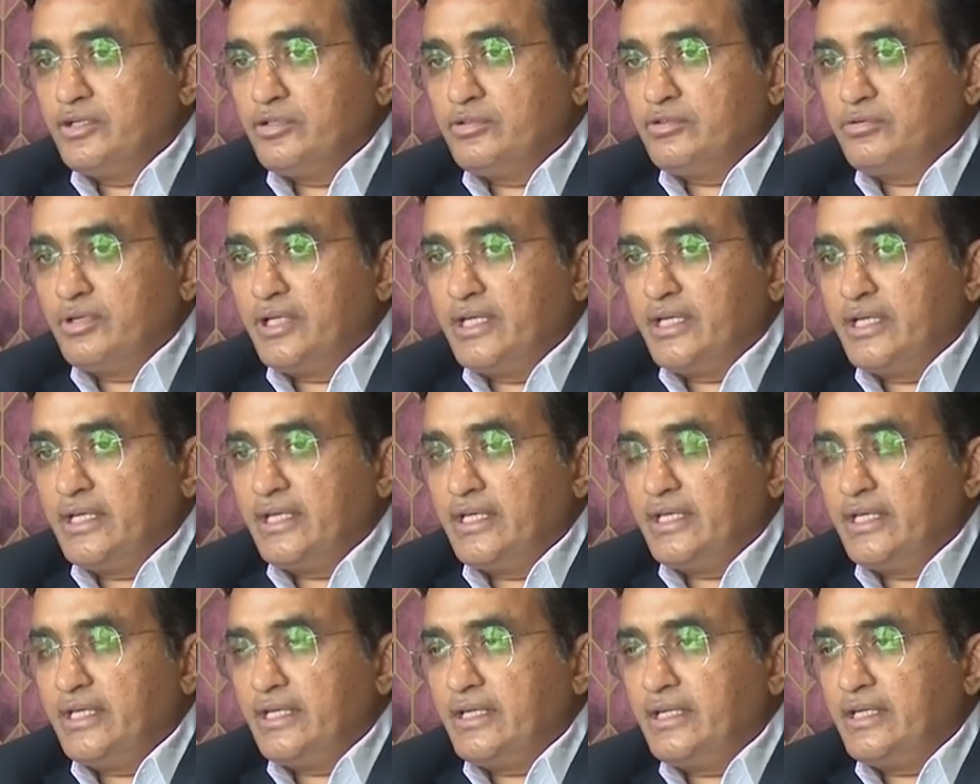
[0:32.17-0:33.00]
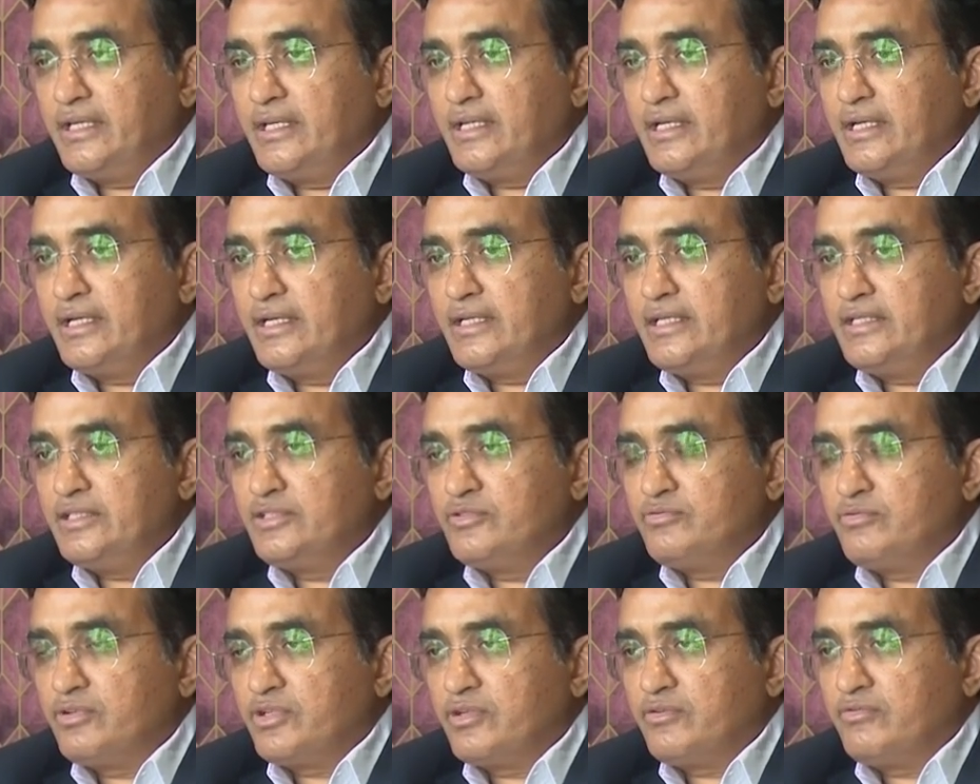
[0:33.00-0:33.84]
Today, India
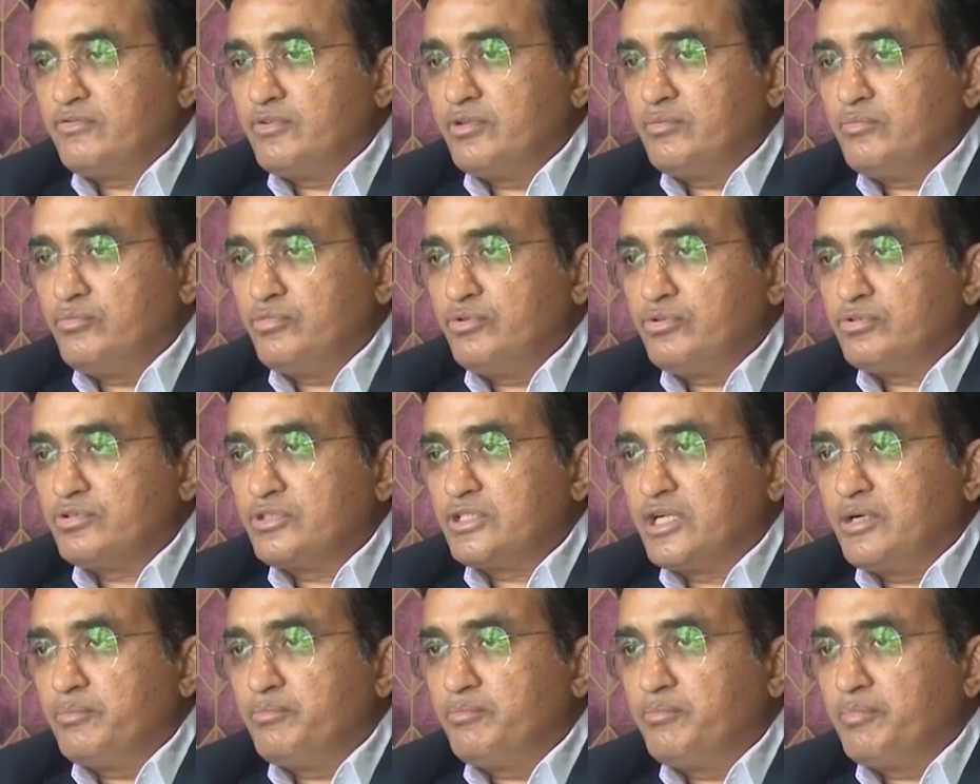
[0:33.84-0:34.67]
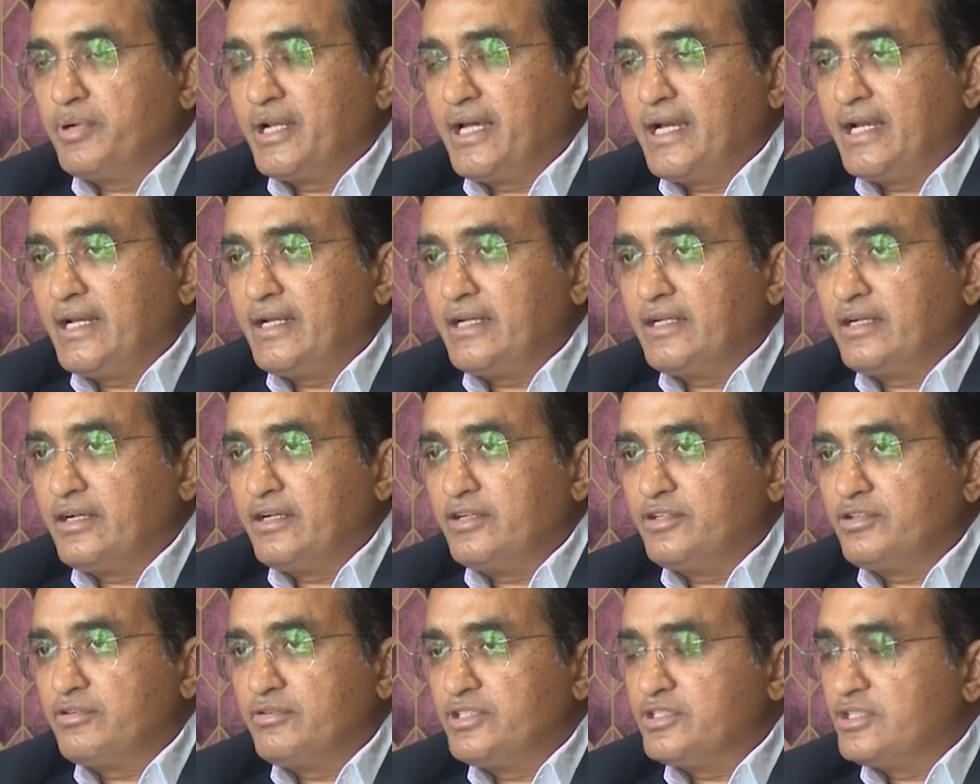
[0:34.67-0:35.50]
is one of the most compliant
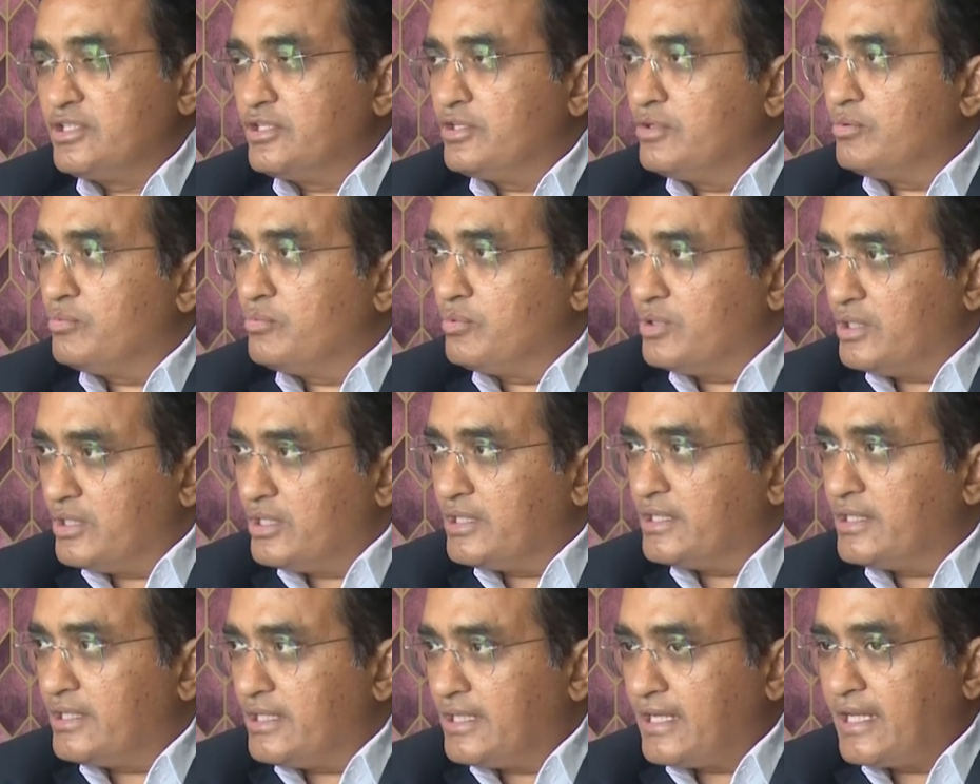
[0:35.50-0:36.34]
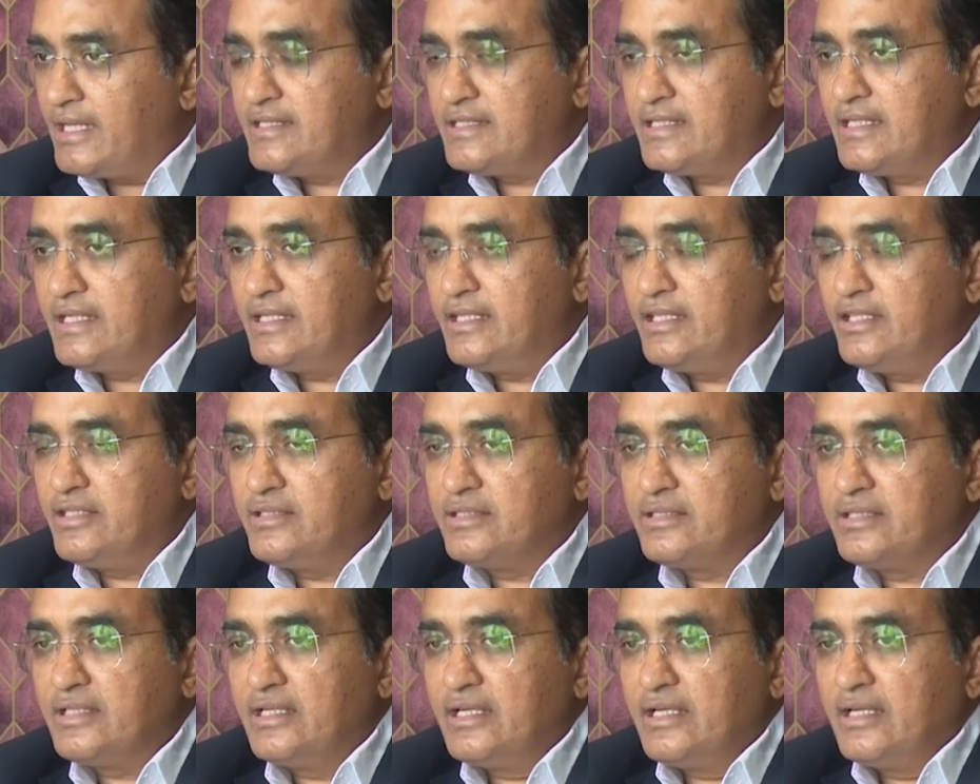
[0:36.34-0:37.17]
countries in the world, and I say
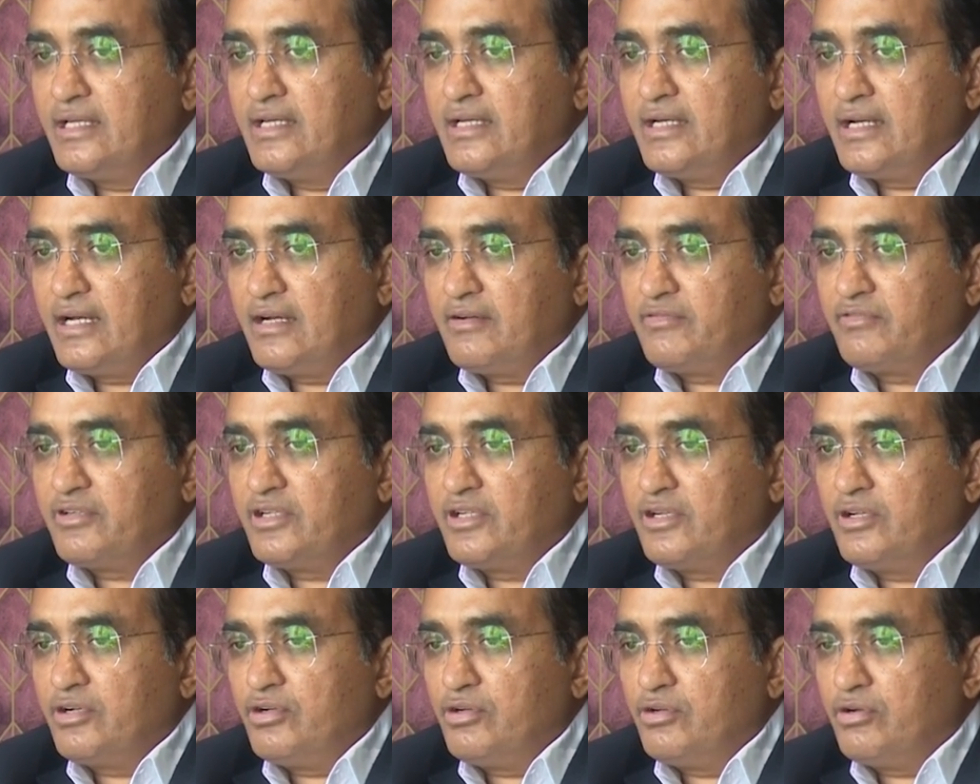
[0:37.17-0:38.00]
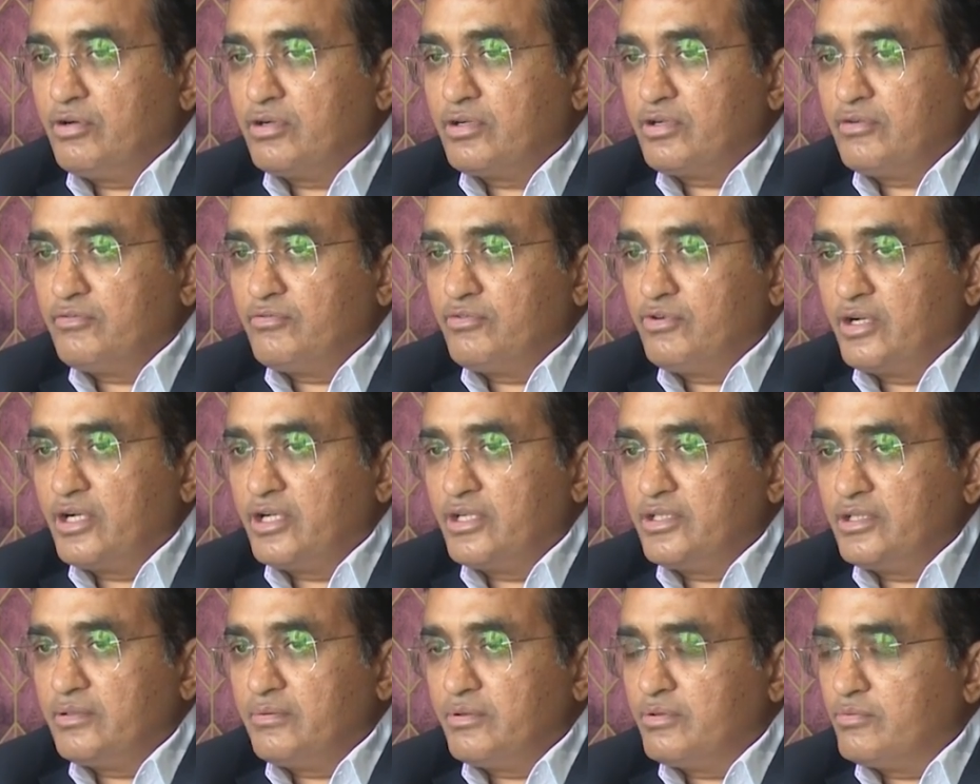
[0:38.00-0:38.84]
this after a lot of
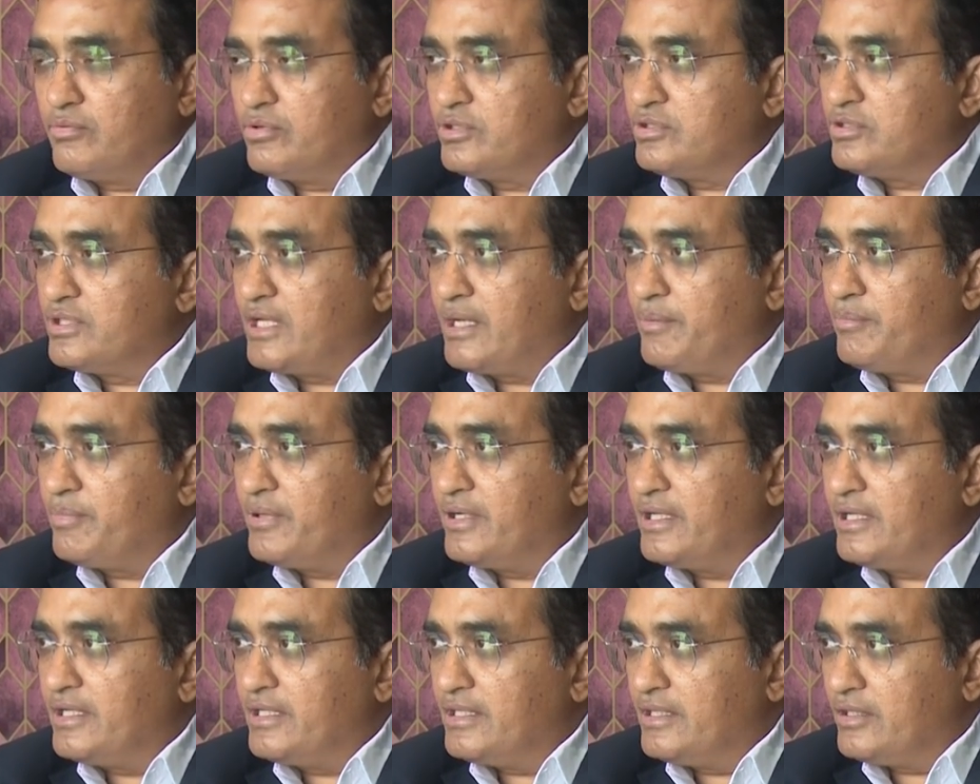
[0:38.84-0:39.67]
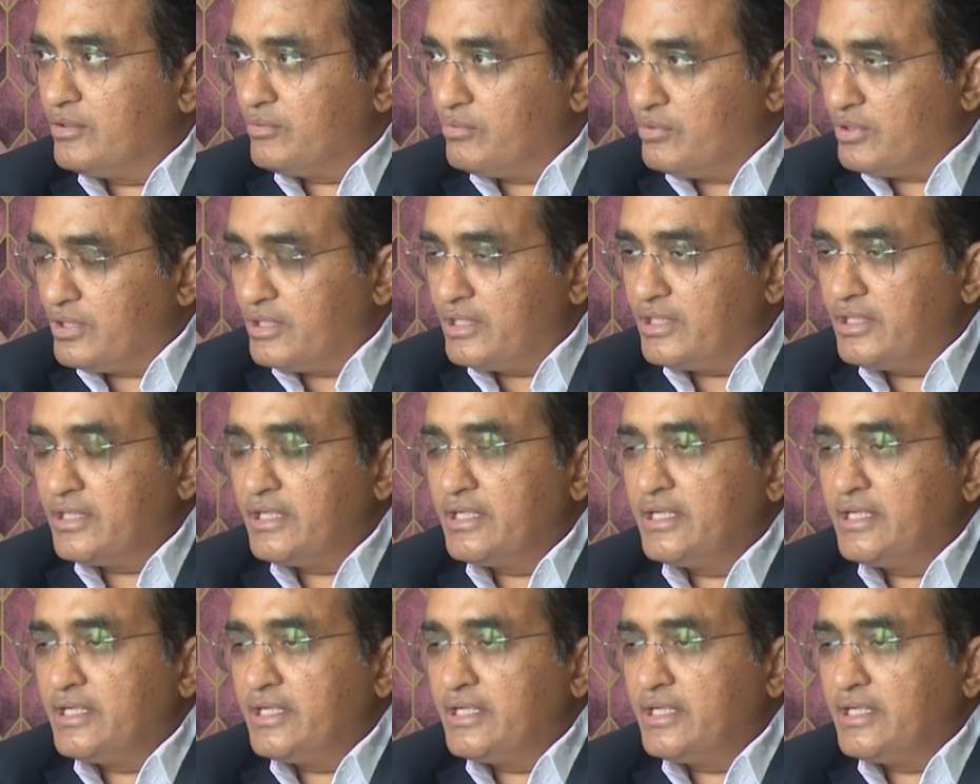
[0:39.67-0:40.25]
knowledge about what's happening in the world,